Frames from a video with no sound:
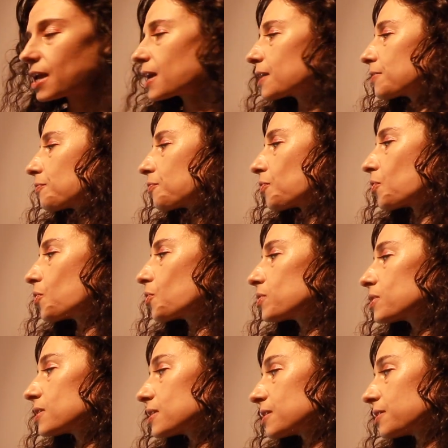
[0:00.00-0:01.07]
and for
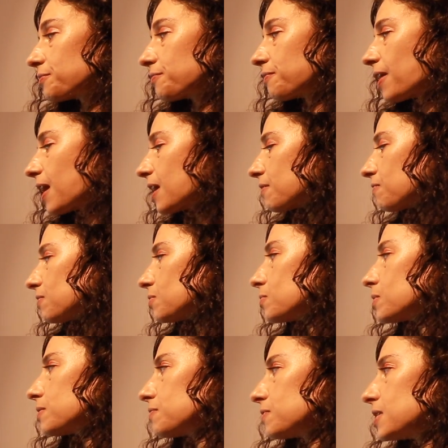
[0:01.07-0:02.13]
the
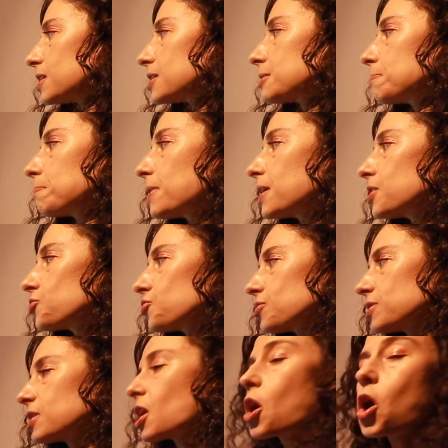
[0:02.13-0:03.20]
survival of these
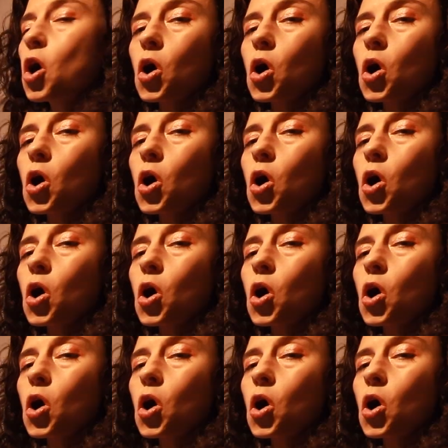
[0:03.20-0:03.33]
patients.